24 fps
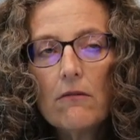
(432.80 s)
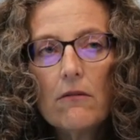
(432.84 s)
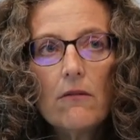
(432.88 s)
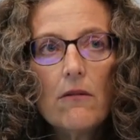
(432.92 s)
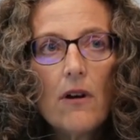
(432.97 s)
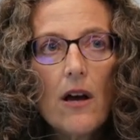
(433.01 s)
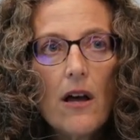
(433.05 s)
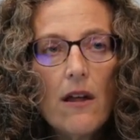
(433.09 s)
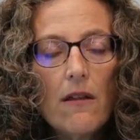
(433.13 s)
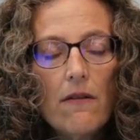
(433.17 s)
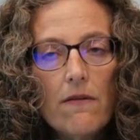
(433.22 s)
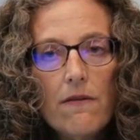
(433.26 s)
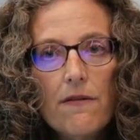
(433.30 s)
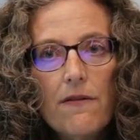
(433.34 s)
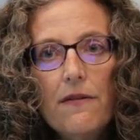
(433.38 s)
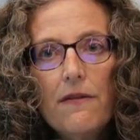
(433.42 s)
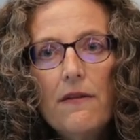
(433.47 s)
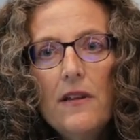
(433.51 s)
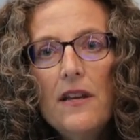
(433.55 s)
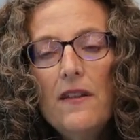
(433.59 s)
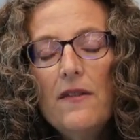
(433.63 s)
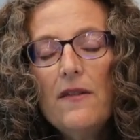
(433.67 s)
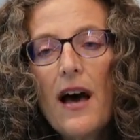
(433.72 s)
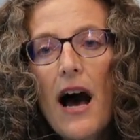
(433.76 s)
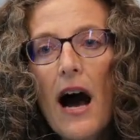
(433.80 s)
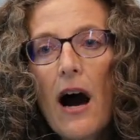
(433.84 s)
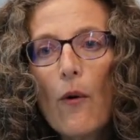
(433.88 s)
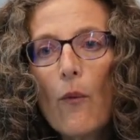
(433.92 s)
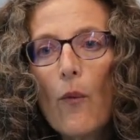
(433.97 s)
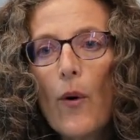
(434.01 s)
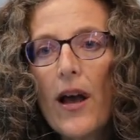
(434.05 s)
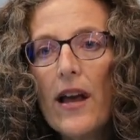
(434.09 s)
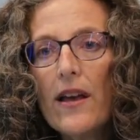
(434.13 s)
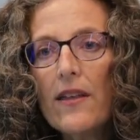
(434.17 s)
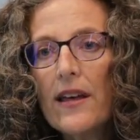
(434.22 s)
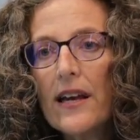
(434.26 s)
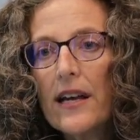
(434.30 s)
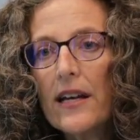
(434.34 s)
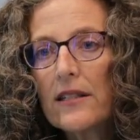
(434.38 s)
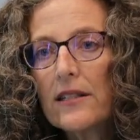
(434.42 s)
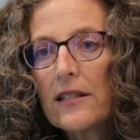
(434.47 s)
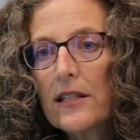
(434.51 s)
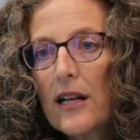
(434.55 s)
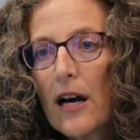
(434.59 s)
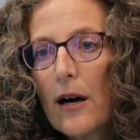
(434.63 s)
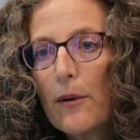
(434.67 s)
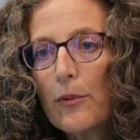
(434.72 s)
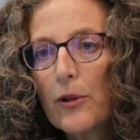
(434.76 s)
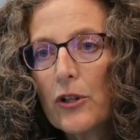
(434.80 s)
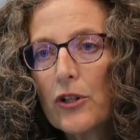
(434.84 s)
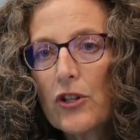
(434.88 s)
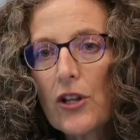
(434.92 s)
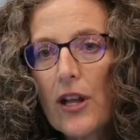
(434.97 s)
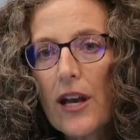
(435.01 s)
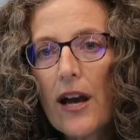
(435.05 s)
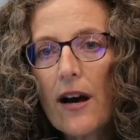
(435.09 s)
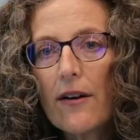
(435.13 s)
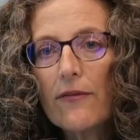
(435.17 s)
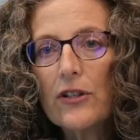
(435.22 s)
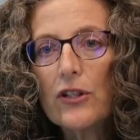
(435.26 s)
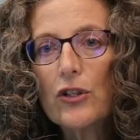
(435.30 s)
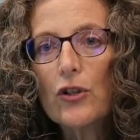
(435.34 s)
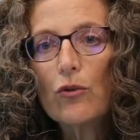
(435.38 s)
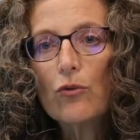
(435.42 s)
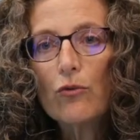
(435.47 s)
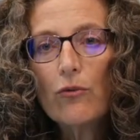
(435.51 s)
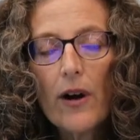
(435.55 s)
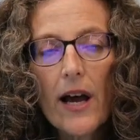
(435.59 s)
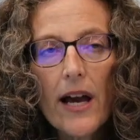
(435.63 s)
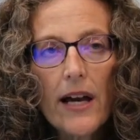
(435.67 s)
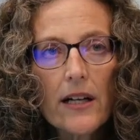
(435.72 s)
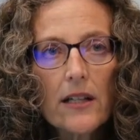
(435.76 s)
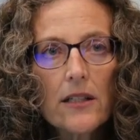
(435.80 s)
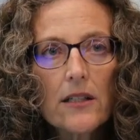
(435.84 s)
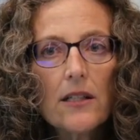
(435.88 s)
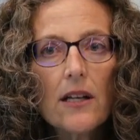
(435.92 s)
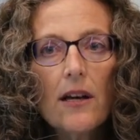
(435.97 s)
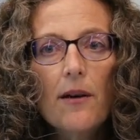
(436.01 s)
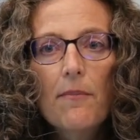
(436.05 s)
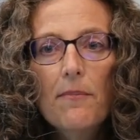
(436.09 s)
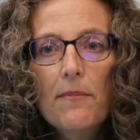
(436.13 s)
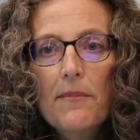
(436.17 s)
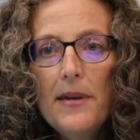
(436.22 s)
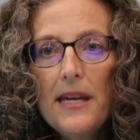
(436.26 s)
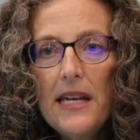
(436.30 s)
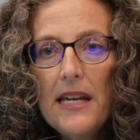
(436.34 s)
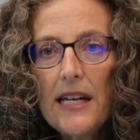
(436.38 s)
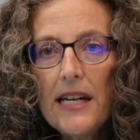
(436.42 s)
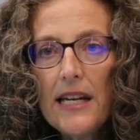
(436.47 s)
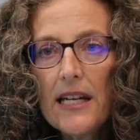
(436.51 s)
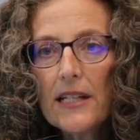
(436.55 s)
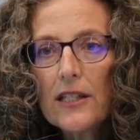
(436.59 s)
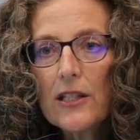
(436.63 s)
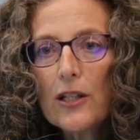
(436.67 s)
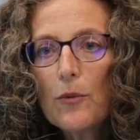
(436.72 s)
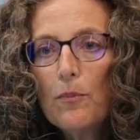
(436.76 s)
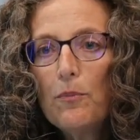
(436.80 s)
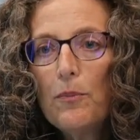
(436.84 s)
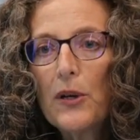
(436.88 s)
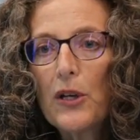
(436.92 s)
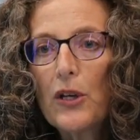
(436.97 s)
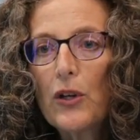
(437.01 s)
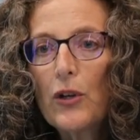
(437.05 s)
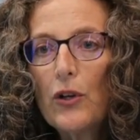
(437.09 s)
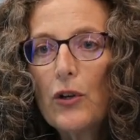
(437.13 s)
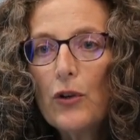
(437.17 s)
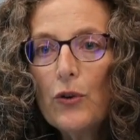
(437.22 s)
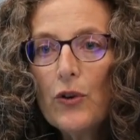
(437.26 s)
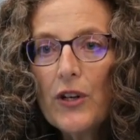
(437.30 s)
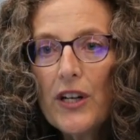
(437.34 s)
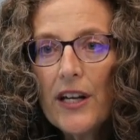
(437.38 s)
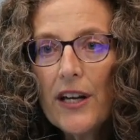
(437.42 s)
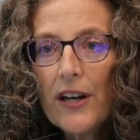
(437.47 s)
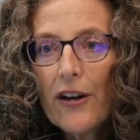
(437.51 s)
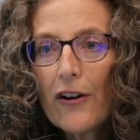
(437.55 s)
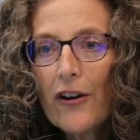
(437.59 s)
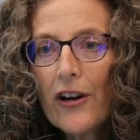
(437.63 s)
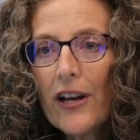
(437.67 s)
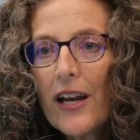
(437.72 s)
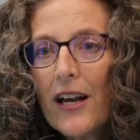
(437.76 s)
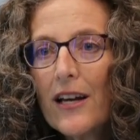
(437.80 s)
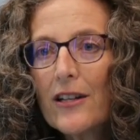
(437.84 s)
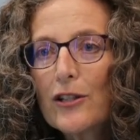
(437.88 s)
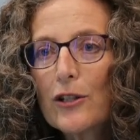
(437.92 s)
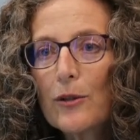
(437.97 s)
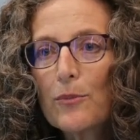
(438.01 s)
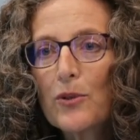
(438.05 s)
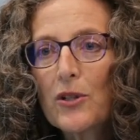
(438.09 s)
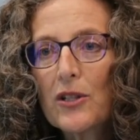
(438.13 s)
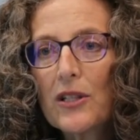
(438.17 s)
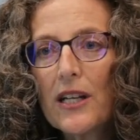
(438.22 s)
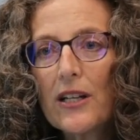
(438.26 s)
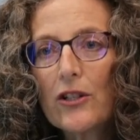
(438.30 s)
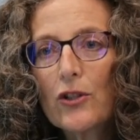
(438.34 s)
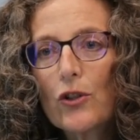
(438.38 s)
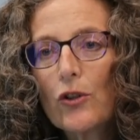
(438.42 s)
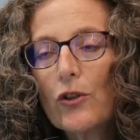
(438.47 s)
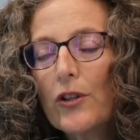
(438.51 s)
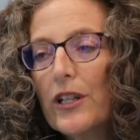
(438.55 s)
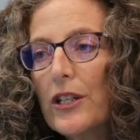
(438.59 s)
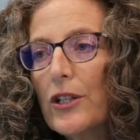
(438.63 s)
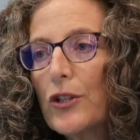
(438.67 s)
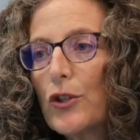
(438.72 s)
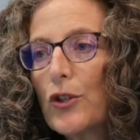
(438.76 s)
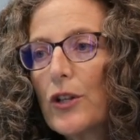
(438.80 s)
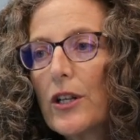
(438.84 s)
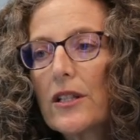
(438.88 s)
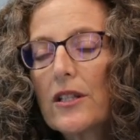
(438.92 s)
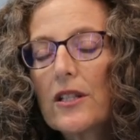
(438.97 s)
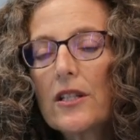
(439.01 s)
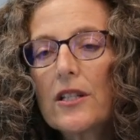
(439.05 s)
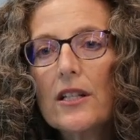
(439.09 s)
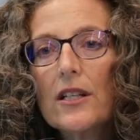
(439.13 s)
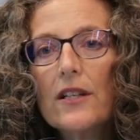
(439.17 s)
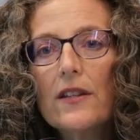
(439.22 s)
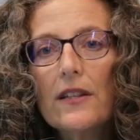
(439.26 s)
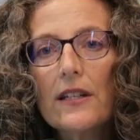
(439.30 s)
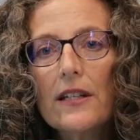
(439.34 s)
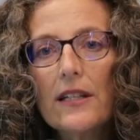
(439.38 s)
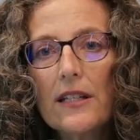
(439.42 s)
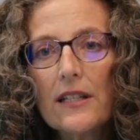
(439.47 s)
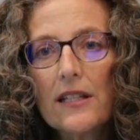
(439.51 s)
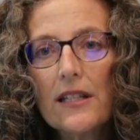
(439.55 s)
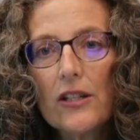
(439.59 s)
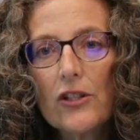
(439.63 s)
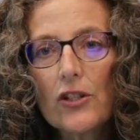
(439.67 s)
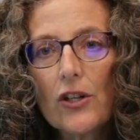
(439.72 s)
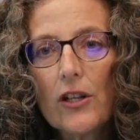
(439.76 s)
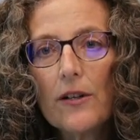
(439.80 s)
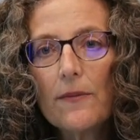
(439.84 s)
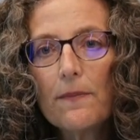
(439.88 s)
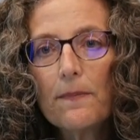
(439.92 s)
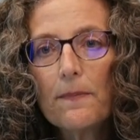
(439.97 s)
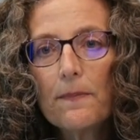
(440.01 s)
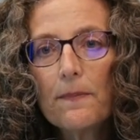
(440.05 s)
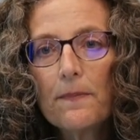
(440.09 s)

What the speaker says: And in that way, they establish they have a direct, immediate, pecuniary, and substantial interest in the decision.